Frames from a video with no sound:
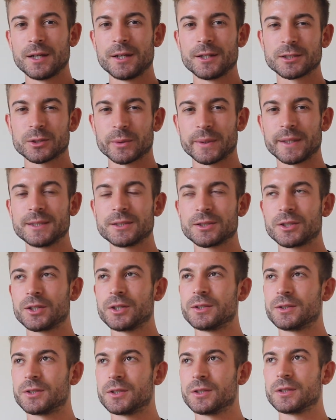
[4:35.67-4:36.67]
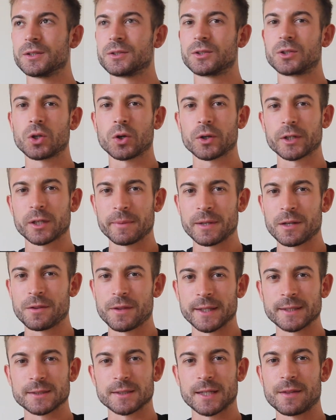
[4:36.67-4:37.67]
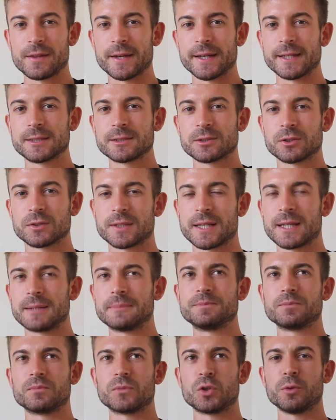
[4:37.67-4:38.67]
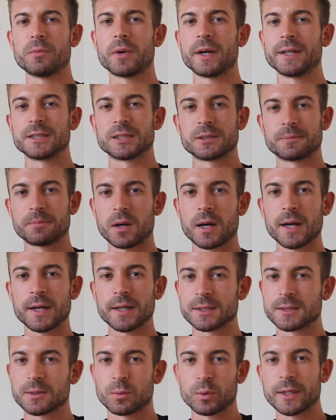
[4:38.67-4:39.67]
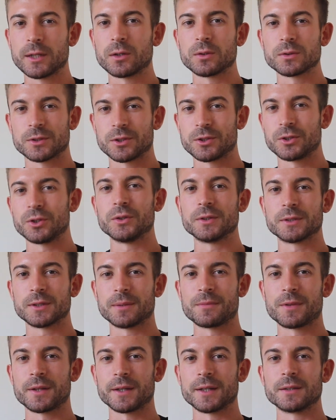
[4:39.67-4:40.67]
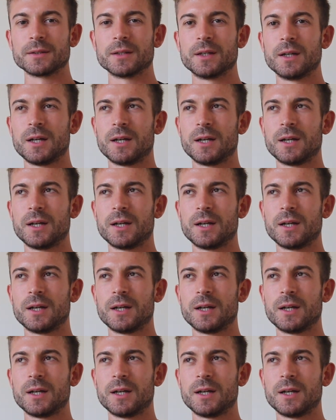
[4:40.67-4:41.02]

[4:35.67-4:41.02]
So it is good to document things like this, because then you might inspire someone else to do something and